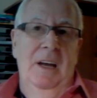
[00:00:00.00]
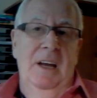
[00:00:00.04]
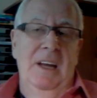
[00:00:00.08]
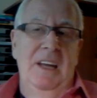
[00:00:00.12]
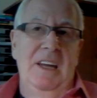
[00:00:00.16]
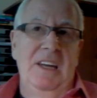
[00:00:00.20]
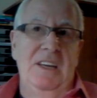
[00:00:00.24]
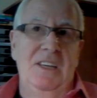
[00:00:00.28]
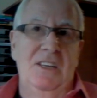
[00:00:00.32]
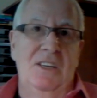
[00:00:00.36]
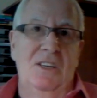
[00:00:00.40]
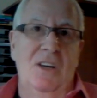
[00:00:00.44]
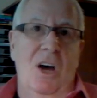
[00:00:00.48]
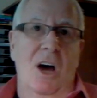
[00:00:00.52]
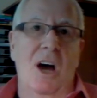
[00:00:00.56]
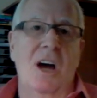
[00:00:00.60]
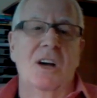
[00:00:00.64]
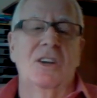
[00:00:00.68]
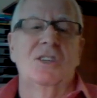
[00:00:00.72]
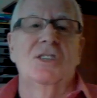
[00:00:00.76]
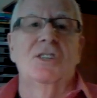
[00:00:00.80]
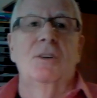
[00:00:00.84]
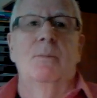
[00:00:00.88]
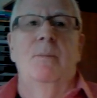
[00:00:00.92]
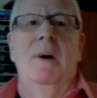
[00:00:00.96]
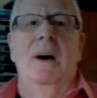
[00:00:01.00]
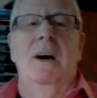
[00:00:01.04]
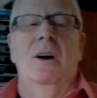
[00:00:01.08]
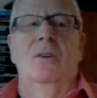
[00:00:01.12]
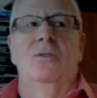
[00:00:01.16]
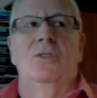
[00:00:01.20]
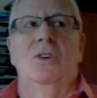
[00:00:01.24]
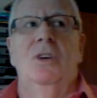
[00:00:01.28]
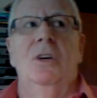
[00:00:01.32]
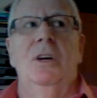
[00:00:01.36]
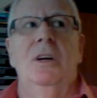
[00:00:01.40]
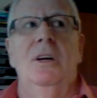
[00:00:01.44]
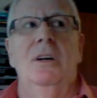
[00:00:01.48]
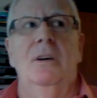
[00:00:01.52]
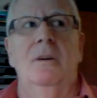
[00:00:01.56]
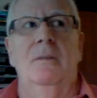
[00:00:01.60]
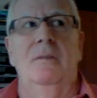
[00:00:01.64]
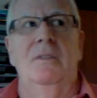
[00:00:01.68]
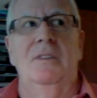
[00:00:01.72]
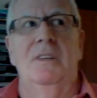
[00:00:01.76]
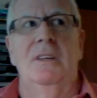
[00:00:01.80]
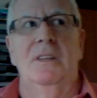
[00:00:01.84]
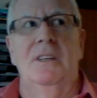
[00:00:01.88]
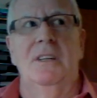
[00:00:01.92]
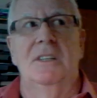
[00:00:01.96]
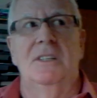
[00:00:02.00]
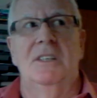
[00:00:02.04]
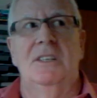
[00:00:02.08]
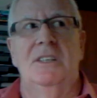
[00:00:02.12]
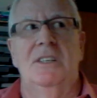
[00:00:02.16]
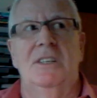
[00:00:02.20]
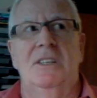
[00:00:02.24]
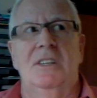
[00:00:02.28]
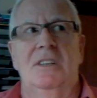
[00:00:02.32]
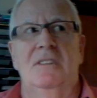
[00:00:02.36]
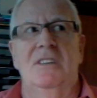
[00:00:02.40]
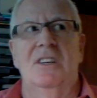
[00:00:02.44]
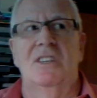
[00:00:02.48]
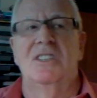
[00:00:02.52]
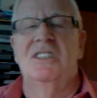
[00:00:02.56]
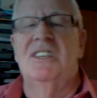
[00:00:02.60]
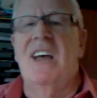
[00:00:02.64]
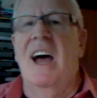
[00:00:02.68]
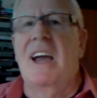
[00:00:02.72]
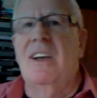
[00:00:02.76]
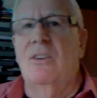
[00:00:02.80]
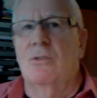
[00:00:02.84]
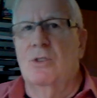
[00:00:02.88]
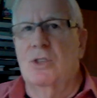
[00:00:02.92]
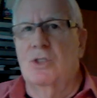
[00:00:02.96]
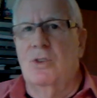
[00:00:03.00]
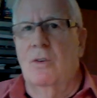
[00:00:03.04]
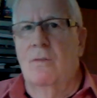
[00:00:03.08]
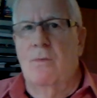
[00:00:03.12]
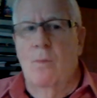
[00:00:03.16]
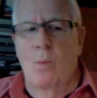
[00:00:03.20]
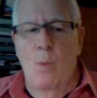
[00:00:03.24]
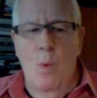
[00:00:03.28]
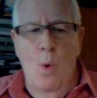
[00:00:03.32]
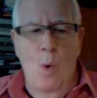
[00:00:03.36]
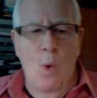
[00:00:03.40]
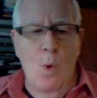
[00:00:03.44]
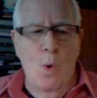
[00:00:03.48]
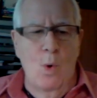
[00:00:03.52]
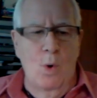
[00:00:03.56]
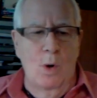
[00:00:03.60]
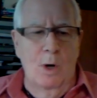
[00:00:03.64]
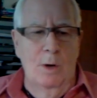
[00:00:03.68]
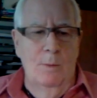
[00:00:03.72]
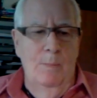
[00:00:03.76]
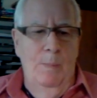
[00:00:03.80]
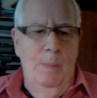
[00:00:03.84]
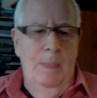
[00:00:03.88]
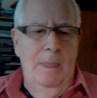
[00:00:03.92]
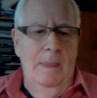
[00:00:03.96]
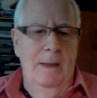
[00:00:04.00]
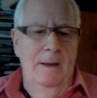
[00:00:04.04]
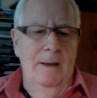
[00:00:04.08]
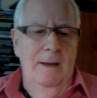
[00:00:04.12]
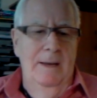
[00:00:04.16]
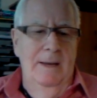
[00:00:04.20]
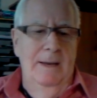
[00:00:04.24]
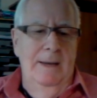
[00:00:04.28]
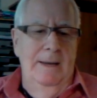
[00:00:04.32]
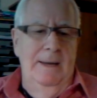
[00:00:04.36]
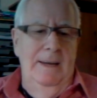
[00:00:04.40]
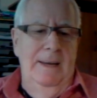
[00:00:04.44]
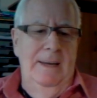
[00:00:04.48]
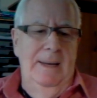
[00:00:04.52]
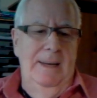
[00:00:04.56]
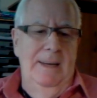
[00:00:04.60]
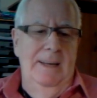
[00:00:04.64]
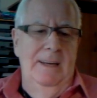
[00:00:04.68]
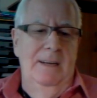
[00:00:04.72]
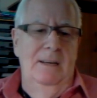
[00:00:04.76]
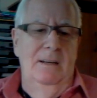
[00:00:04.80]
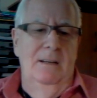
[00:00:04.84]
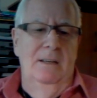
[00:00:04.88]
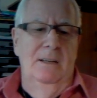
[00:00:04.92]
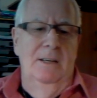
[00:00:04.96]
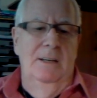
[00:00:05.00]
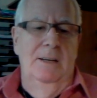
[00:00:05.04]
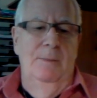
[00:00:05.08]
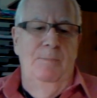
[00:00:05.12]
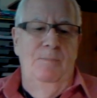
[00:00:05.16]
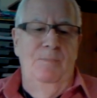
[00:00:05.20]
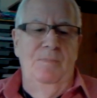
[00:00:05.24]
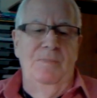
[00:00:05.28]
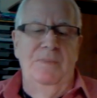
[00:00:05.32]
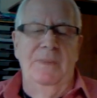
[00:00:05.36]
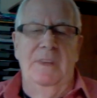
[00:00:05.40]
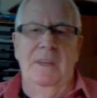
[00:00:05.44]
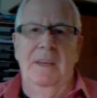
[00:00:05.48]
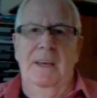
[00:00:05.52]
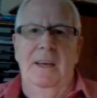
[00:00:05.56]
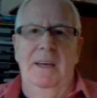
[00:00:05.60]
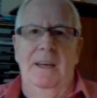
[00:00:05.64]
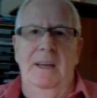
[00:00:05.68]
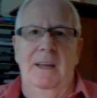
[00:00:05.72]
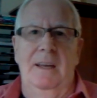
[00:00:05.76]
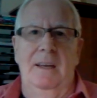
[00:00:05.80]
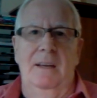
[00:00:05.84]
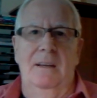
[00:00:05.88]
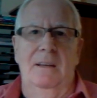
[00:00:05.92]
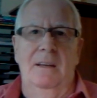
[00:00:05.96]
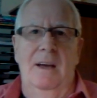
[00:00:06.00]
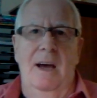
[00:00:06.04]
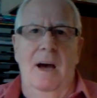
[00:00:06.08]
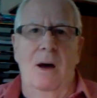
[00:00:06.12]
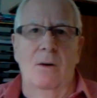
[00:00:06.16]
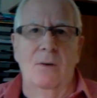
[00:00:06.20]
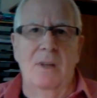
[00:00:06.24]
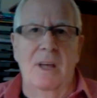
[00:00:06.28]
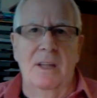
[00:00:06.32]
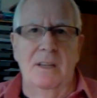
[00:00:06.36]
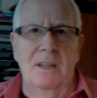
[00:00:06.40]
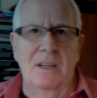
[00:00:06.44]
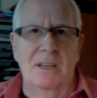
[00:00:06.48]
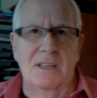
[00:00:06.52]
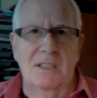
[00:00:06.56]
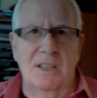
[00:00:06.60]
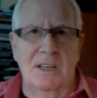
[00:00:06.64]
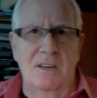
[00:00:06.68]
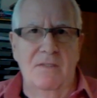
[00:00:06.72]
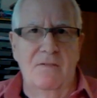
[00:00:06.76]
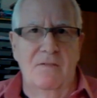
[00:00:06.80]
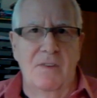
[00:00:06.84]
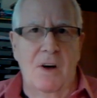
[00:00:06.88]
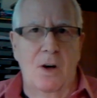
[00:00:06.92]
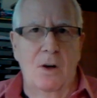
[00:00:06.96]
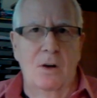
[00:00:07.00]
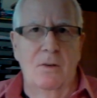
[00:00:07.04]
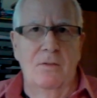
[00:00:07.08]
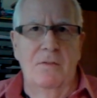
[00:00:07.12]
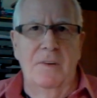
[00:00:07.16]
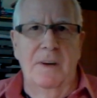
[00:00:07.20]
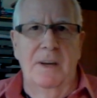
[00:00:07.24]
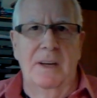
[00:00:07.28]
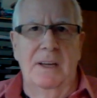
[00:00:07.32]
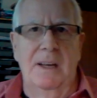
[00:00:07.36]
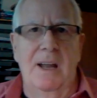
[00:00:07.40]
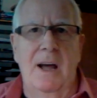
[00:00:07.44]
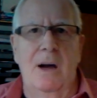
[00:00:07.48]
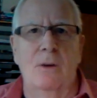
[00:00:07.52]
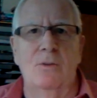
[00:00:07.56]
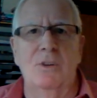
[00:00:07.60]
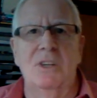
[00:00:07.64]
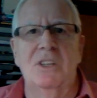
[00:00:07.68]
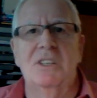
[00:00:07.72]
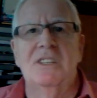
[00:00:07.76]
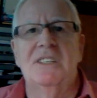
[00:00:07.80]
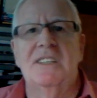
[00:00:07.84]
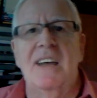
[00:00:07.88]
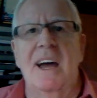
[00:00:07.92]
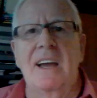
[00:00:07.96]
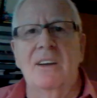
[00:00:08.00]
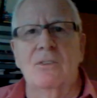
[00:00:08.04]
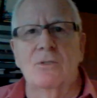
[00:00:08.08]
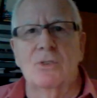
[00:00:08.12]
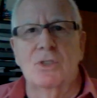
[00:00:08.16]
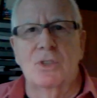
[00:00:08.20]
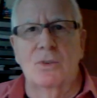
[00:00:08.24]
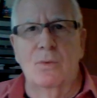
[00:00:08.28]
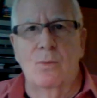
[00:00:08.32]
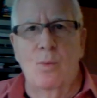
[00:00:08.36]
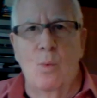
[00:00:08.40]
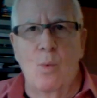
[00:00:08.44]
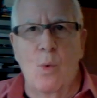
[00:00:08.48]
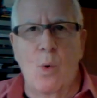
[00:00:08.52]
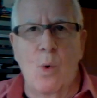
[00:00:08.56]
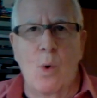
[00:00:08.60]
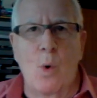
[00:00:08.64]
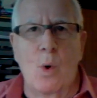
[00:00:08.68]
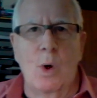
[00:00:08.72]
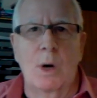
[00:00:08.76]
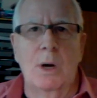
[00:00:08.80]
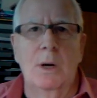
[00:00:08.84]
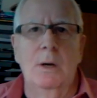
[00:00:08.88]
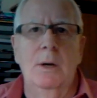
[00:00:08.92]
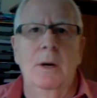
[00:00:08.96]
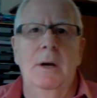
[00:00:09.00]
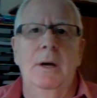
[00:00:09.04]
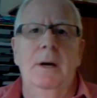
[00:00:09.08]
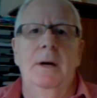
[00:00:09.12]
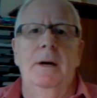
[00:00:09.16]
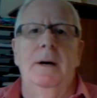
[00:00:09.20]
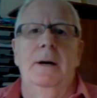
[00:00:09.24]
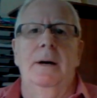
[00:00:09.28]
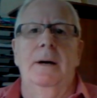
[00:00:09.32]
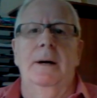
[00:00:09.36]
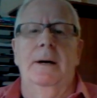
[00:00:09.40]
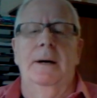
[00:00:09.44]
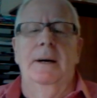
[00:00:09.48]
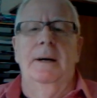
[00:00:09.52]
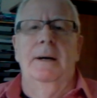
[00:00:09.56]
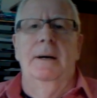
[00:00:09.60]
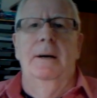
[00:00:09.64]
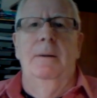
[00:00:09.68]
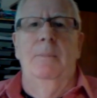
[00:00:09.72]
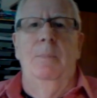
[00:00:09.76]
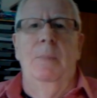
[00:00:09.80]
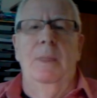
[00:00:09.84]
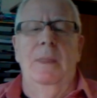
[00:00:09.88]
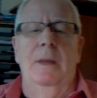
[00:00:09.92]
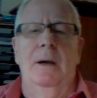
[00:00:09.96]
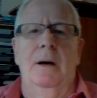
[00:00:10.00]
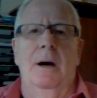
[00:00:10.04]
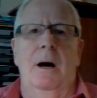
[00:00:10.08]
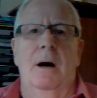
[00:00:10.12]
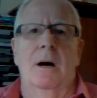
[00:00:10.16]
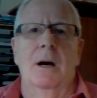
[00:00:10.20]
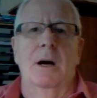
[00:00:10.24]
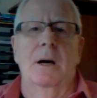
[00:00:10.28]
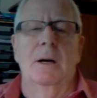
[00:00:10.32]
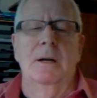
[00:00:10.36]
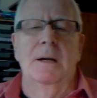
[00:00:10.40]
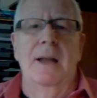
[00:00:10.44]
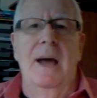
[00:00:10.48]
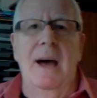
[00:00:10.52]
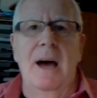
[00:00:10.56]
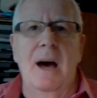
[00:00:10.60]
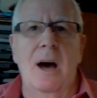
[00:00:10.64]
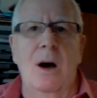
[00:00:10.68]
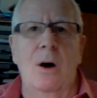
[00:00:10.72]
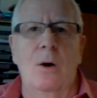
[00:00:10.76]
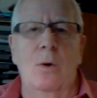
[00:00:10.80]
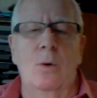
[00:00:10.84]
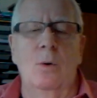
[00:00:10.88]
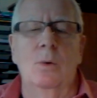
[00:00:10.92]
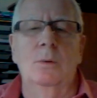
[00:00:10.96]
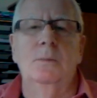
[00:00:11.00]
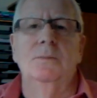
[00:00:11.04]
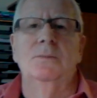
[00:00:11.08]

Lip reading: He talks about the cycles of war, and how that is evolving, and how these cycles of war are now